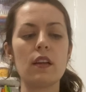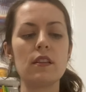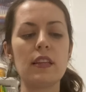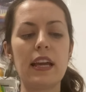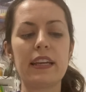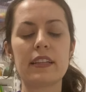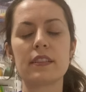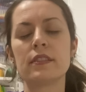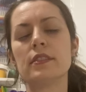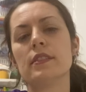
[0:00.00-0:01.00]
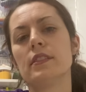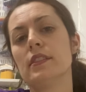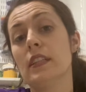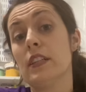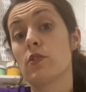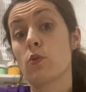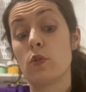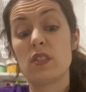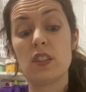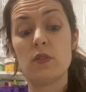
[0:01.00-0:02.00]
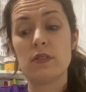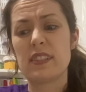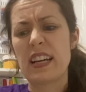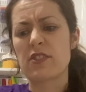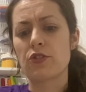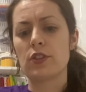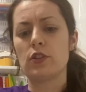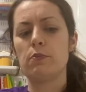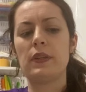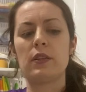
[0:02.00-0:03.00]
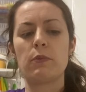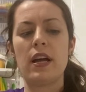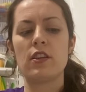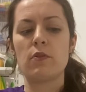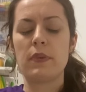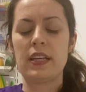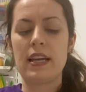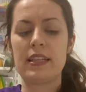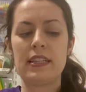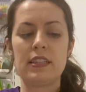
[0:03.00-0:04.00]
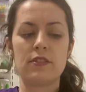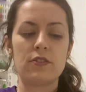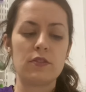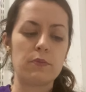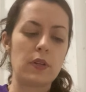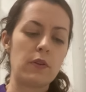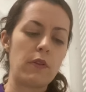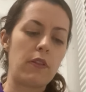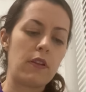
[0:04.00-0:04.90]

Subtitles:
like school glue, it's extra gloopy and wet, you might not need to do both.